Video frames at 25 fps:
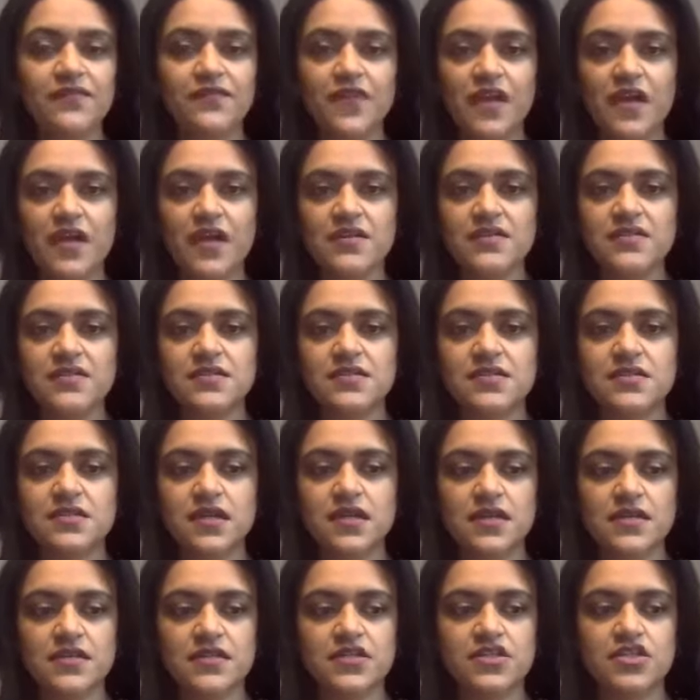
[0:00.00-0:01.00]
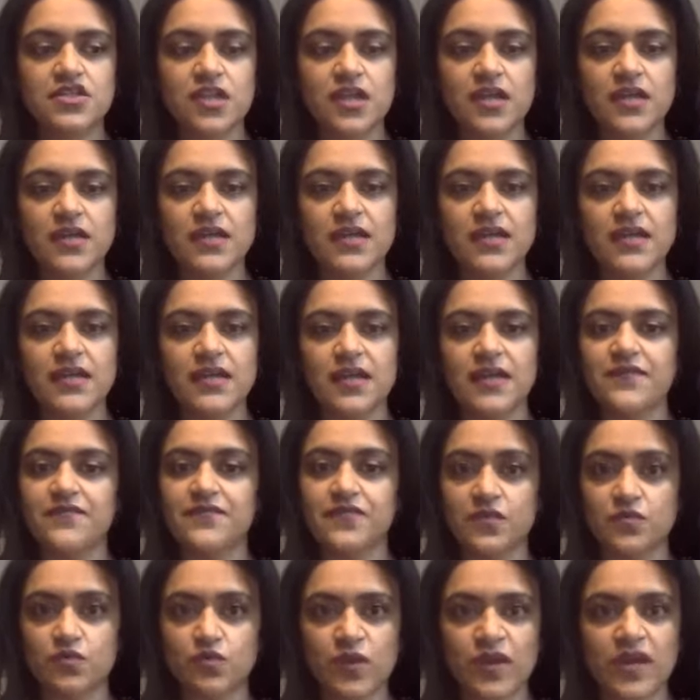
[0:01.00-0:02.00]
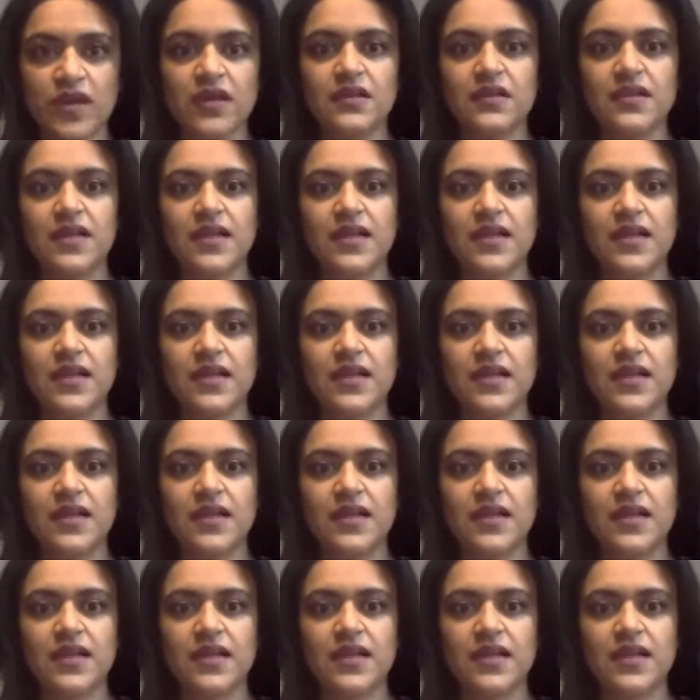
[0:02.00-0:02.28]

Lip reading: first started journaling, like for real,